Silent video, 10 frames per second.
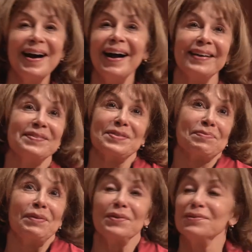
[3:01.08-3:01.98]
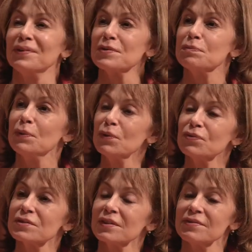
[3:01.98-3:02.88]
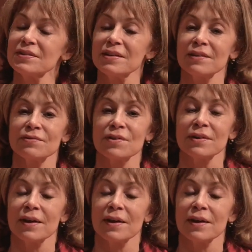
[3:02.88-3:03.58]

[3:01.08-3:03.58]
And it was beautiful. It was beautiful to live in Denver. And